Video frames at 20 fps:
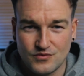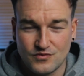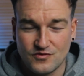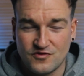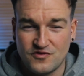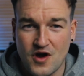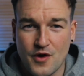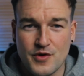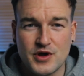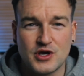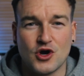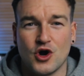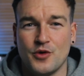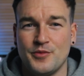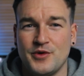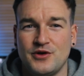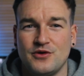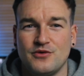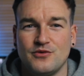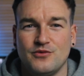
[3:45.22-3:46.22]
very
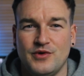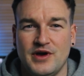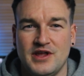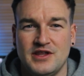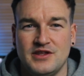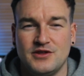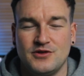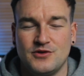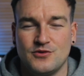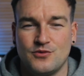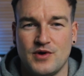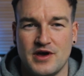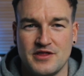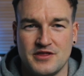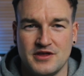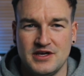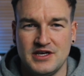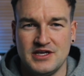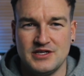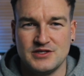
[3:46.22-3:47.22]
common when the
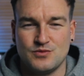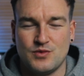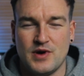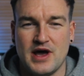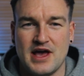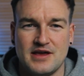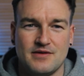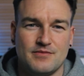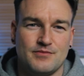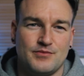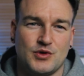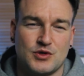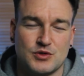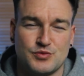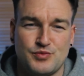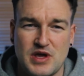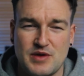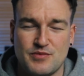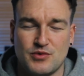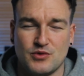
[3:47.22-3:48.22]
weather is wet because
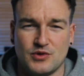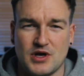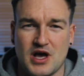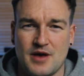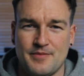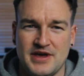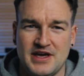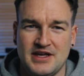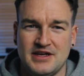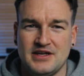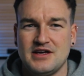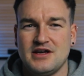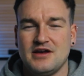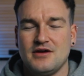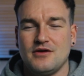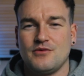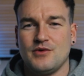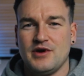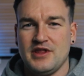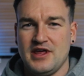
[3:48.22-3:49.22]
people come in
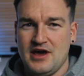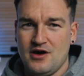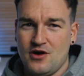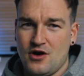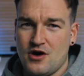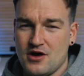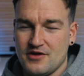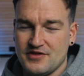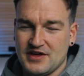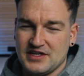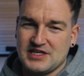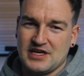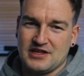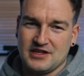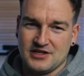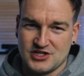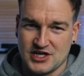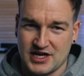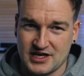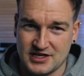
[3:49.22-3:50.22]
where they're hot, they take
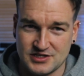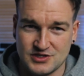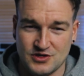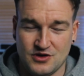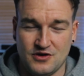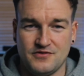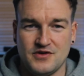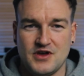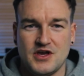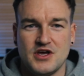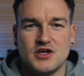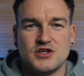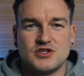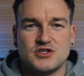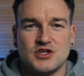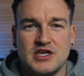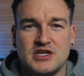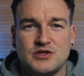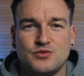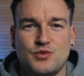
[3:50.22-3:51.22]
their jackets off,
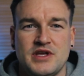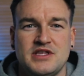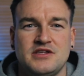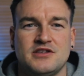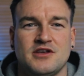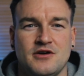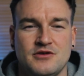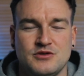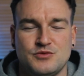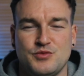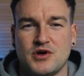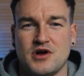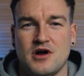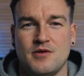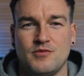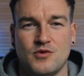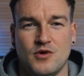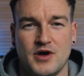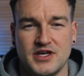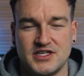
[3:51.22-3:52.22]
so these windows
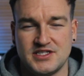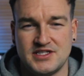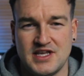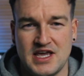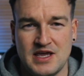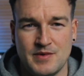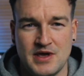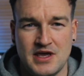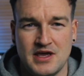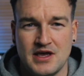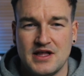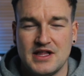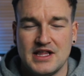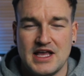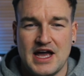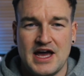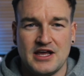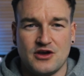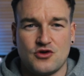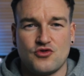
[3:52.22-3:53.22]
become quite steamy
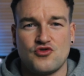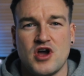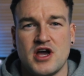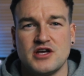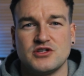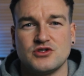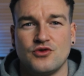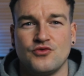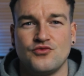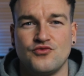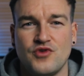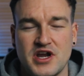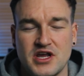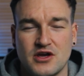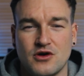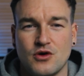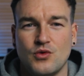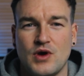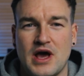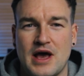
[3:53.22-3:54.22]
and it creates a really
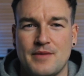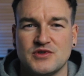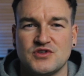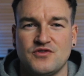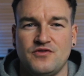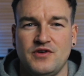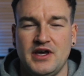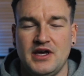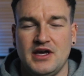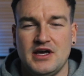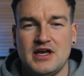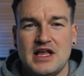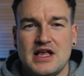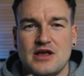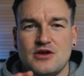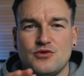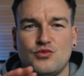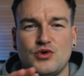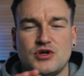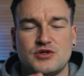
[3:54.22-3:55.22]
cool atmosphere,
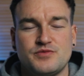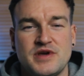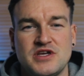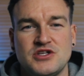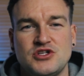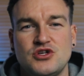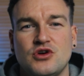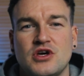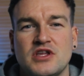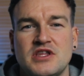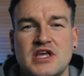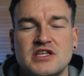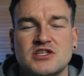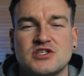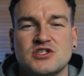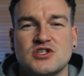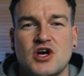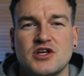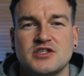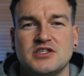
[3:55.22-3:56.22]
which means you can then
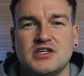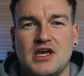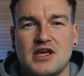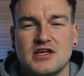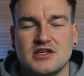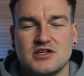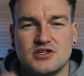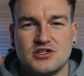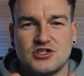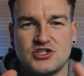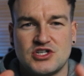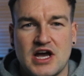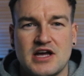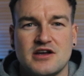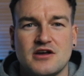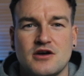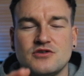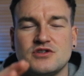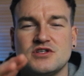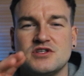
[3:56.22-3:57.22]
start to get
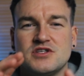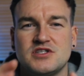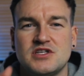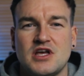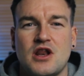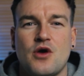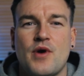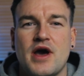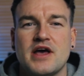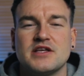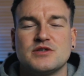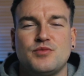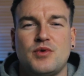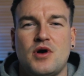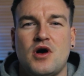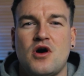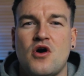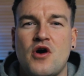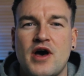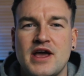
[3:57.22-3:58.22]
shadows and silhouettes
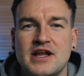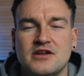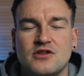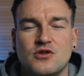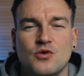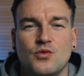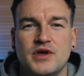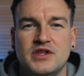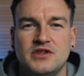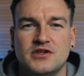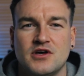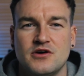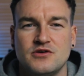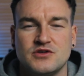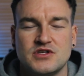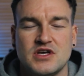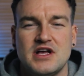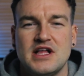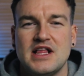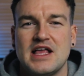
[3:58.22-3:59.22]
behind the
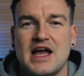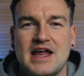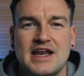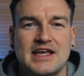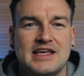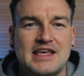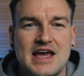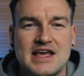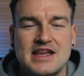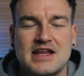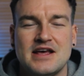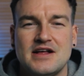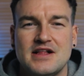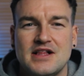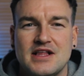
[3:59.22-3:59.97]
windows. And again,